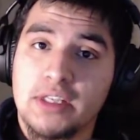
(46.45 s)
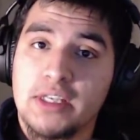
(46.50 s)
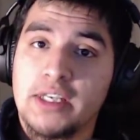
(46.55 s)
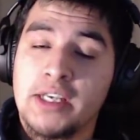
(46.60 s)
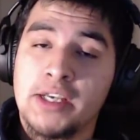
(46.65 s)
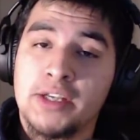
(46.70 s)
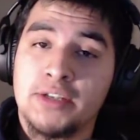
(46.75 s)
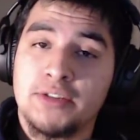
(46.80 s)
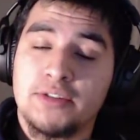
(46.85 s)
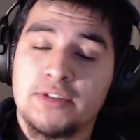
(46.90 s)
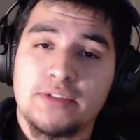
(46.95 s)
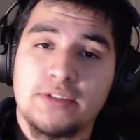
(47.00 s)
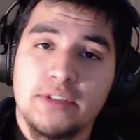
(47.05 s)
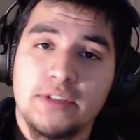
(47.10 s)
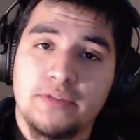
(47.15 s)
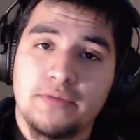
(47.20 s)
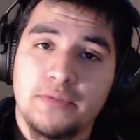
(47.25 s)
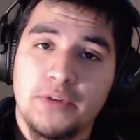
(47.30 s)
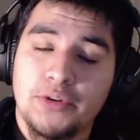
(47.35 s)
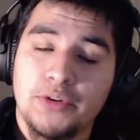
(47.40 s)
And
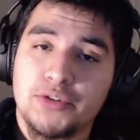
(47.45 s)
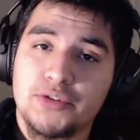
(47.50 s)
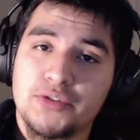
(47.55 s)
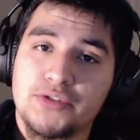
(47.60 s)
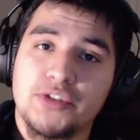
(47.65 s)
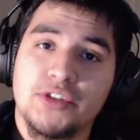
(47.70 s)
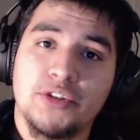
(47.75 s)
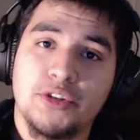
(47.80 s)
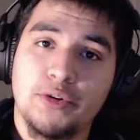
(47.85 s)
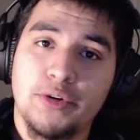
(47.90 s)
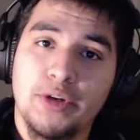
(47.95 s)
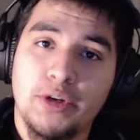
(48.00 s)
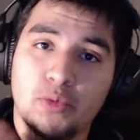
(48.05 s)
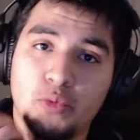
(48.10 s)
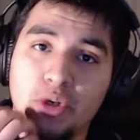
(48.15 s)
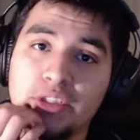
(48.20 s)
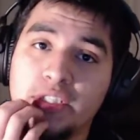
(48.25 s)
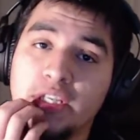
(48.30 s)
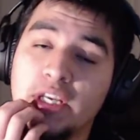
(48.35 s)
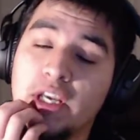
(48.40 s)
if you're interested in knowing
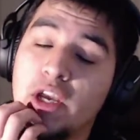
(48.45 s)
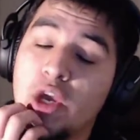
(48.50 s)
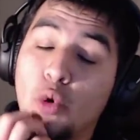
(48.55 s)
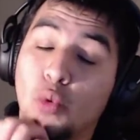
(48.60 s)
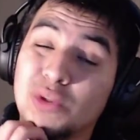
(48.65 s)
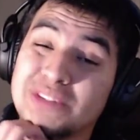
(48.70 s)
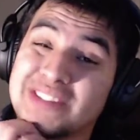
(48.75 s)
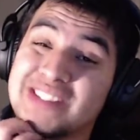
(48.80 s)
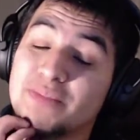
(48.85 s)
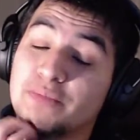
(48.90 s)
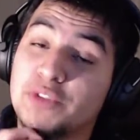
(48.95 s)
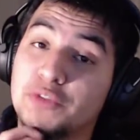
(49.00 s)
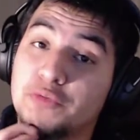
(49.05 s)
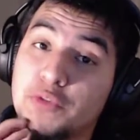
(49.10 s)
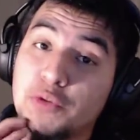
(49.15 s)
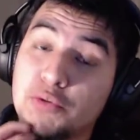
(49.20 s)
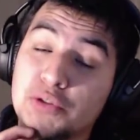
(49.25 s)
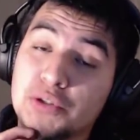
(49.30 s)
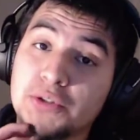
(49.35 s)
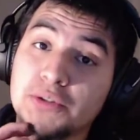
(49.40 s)
what's up for the
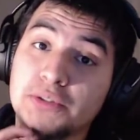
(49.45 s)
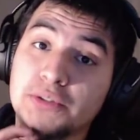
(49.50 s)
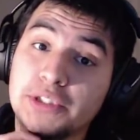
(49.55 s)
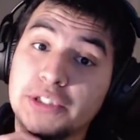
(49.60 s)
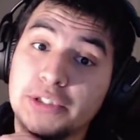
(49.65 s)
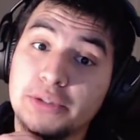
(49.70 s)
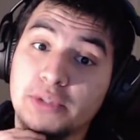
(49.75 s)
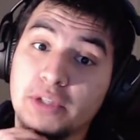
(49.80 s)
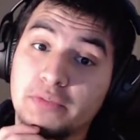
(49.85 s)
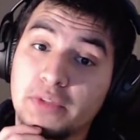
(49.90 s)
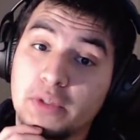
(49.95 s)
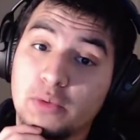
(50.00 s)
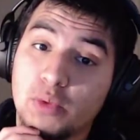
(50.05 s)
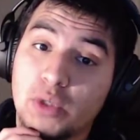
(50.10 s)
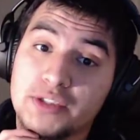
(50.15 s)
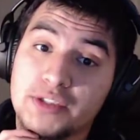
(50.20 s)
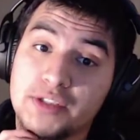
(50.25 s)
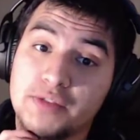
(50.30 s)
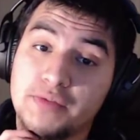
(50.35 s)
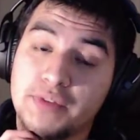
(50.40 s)
future, definitely
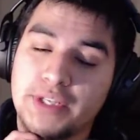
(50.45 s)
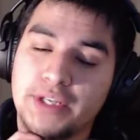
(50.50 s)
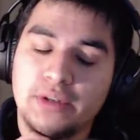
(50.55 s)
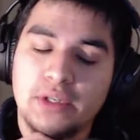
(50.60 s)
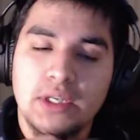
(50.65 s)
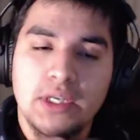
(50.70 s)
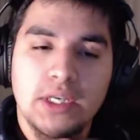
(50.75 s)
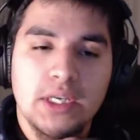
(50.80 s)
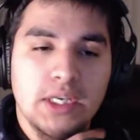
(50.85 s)
watch this video.